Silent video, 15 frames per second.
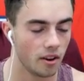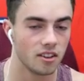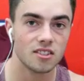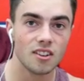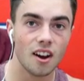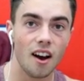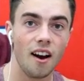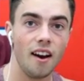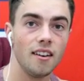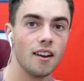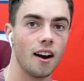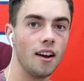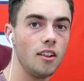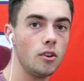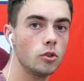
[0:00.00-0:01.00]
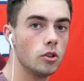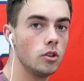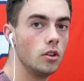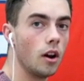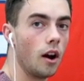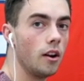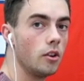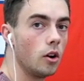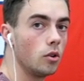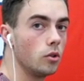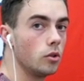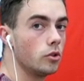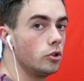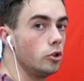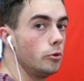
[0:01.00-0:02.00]
on my side, I look. I
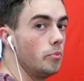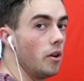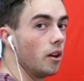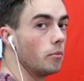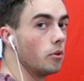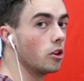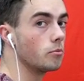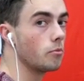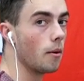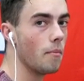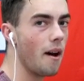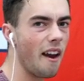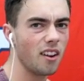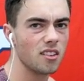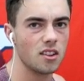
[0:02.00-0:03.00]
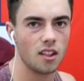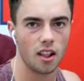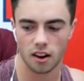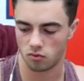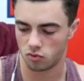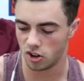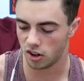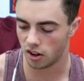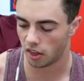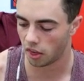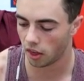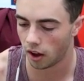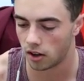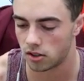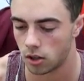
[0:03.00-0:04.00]
don't look too big because my back isn't like really
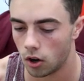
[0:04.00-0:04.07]
thick.